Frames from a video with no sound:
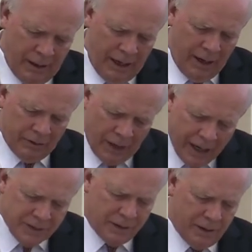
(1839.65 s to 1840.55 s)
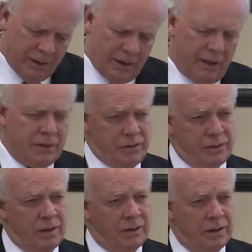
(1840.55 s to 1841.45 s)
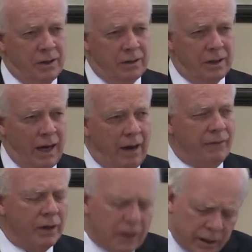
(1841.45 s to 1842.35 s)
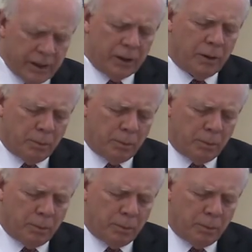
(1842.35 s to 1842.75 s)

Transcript: how nice it is to have clear,